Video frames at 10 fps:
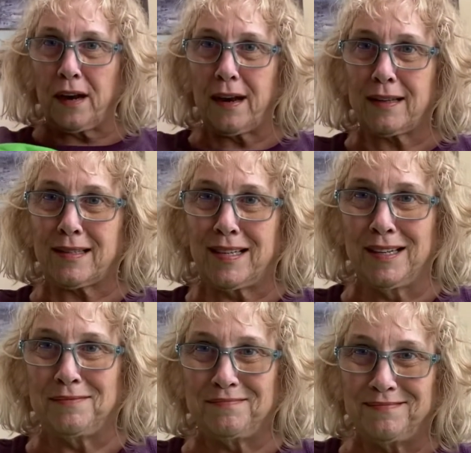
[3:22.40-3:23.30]
next to
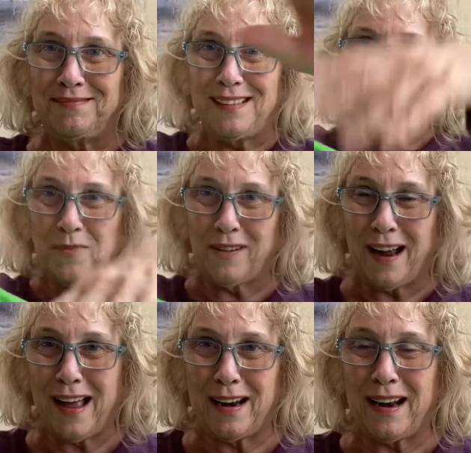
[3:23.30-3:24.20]
where I
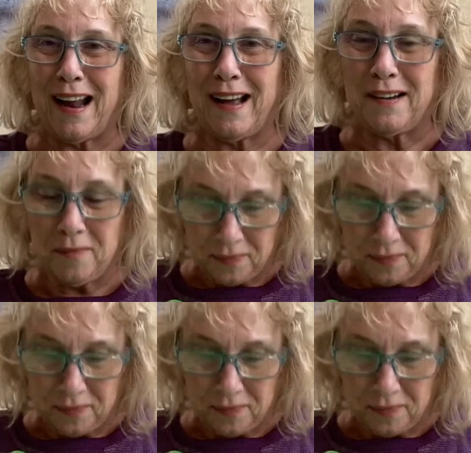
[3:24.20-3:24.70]
had it at.